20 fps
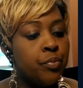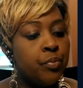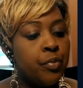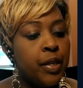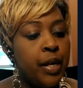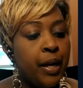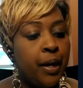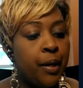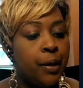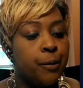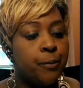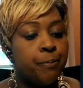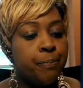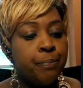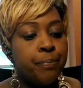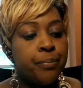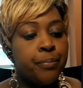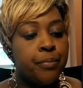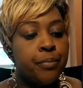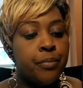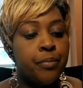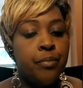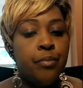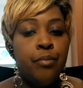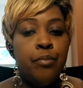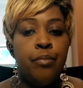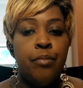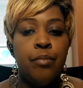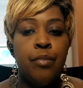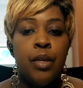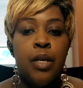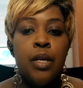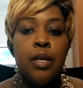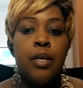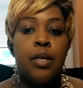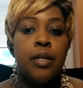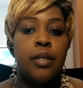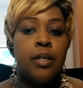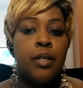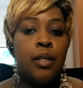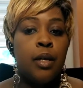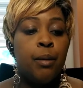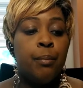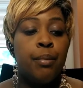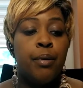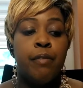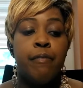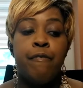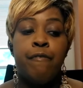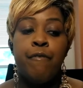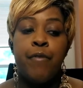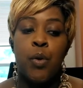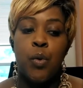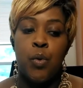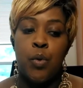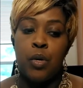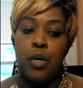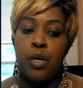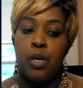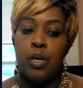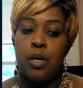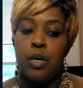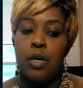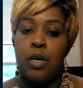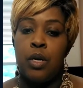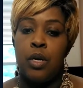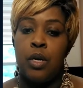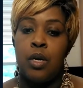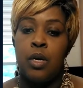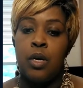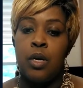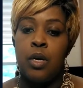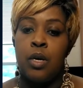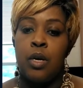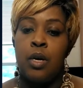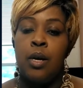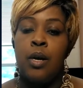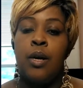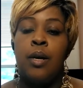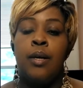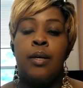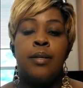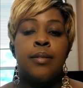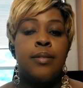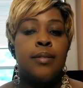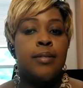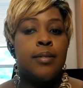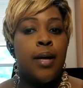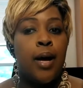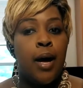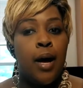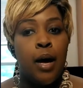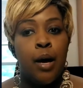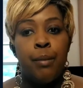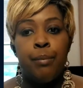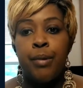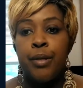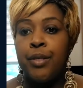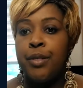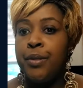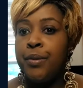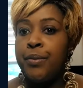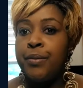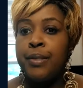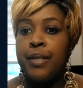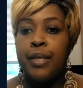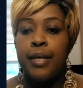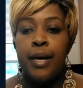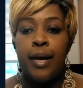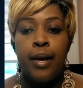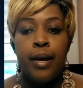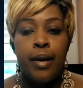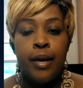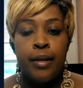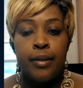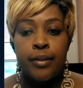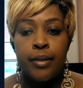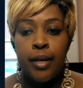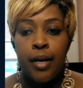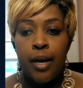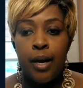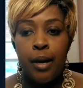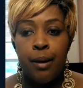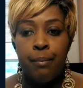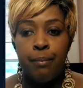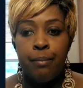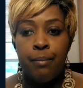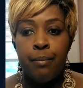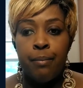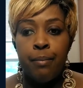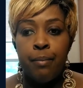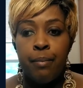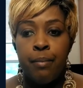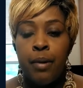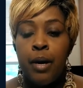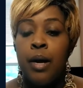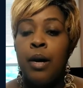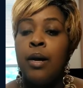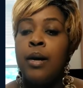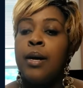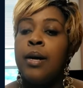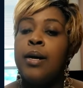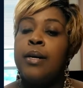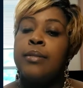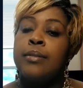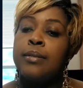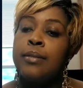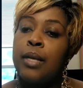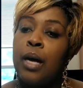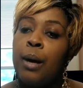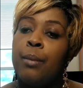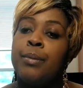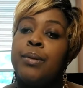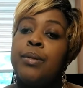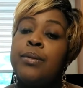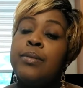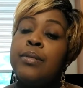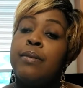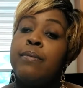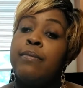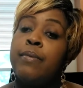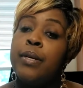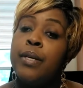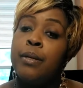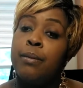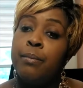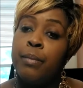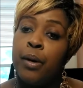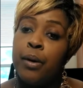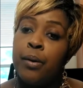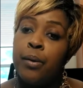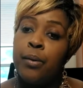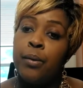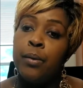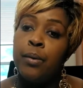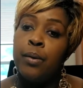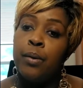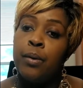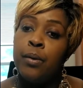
Now, number 4, stop using Cash App and stop using Venmo